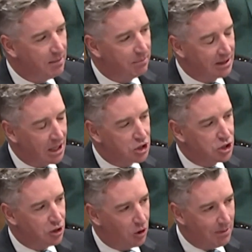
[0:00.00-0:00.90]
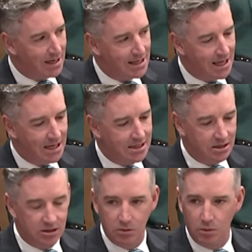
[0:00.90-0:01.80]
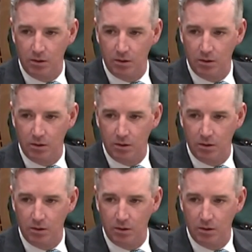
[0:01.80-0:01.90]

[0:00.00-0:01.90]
but like so many cases